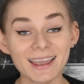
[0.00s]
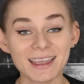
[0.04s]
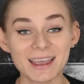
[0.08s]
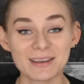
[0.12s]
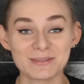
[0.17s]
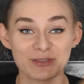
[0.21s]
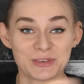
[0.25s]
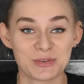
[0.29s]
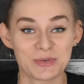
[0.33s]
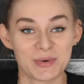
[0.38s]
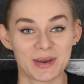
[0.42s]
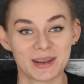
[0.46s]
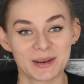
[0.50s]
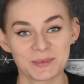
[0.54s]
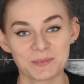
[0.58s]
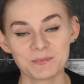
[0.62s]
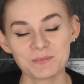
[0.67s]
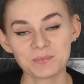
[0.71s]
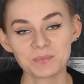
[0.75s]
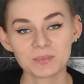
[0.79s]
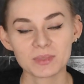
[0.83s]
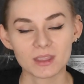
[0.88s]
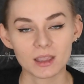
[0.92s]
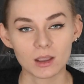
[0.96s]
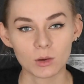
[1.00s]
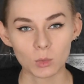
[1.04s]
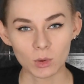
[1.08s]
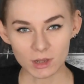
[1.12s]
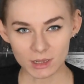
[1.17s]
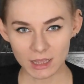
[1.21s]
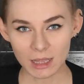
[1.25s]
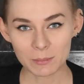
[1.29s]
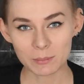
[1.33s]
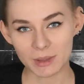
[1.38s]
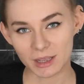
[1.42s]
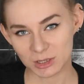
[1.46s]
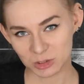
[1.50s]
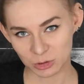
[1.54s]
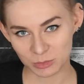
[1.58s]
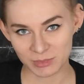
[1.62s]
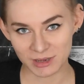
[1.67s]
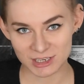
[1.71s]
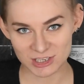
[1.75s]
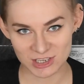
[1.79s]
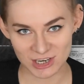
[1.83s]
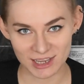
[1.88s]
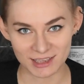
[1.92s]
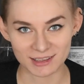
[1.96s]
Hi everyone! Welcome back to
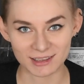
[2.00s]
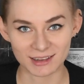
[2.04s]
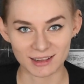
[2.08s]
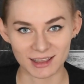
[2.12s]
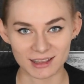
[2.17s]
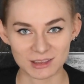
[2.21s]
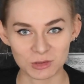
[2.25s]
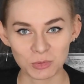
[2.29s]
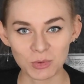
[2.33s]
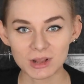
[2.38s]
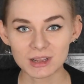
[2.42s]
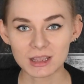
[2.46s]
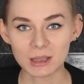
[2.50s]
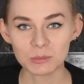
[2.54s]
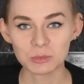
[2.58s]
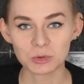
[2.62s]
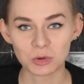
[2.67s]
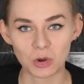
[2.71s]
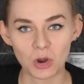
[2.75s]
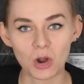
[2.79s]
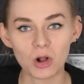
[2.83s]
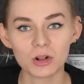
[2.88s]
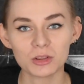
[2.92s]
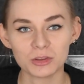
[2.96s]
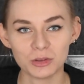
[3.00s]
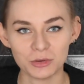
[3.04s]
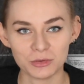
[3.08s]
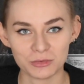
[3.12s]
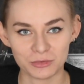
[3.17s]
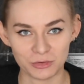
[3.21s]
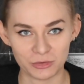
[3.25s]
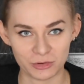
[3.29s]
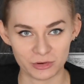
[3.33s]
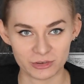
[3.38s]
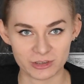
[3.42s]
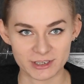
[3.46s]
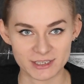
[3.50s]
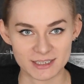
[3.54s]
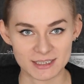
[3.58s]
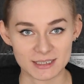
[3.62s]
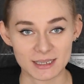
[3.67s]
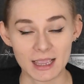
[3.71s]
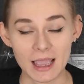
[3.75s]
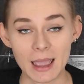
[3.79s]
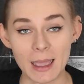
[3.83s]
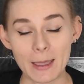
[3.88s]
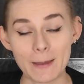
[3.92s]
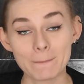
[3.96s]
my channel and welcome to all new viewers.
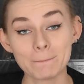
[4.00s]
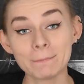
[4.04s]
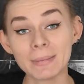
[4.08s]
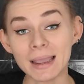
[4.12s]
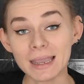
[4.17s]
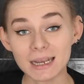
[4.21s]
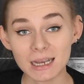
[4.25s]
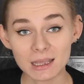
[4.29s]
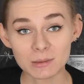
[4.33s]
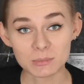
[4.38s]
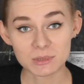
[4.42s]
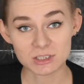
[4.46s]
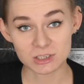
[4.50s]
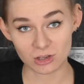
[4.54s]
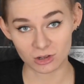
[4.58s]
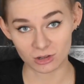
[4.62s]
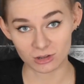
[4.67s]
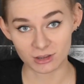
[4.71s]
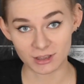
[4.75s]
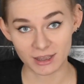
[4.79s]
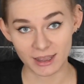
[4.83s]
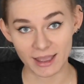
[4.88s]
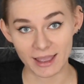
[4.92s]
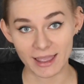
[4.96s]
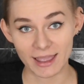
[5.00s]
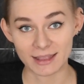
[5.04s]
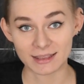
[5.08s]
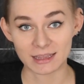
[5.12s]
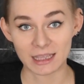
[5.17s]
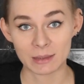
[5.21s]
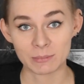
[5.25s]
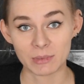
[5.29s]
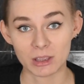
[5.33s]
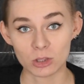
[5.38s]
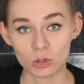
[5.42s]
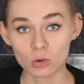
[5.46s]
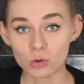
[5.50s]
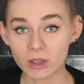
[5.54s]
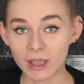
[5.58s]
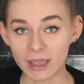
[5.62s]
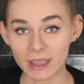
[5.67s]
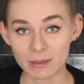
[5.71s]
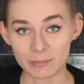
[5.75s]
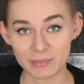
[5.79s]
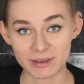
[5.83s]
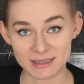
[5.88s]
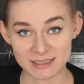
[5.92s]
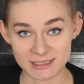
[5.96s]
My name is Olka and I'm a
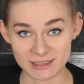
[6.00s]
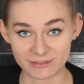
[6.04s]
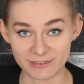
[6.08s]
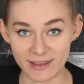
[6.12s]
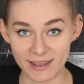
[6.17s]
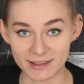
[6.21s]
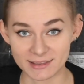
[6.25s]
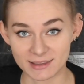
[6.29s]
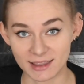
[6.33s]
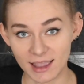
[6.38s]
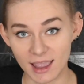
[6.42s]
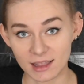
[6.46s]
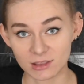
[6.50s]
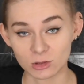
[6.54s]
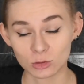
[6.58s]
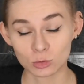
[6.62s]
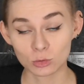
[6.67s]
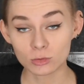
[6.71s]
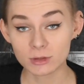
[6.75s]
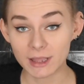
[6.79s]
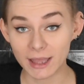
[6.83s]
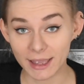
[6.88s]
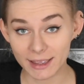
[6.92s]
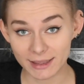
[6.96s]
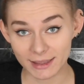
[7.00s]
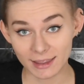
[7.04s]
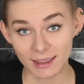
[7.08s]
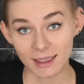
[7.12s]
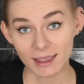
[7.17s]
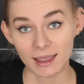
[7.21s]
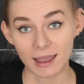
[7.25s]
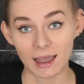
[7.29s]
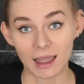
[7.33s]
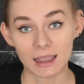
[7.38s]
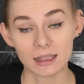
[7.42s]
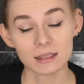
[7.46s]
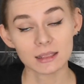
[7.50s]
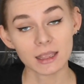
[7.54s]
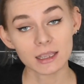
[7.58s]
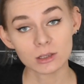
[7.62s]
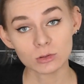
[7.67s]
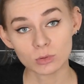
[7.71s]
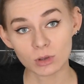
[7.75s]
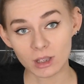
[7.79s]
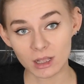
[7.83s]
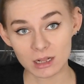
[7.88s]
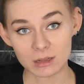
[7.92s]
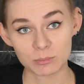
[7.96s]
UK-based vet and today I'd like
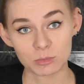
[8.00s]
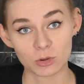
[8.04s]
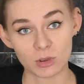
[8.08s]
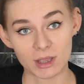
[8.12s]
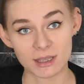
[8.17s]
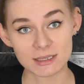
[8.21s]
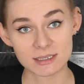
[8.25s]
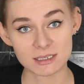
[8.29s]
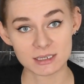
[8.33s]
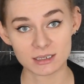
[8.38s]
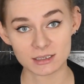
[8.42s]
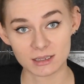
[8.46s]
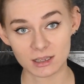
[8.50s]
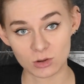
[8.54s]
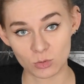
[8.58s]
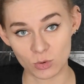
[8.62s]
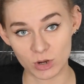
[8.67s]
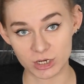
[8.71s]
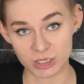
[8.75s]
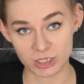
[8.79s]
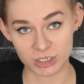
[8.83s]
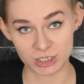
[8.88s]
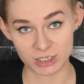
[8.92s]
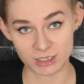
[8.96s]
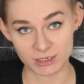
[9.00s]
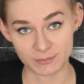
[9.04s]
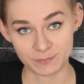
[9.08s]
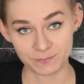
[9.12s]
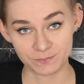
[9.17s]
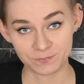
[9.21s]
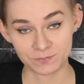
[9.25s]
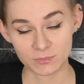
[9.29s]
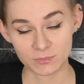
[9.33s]
to help you answer the question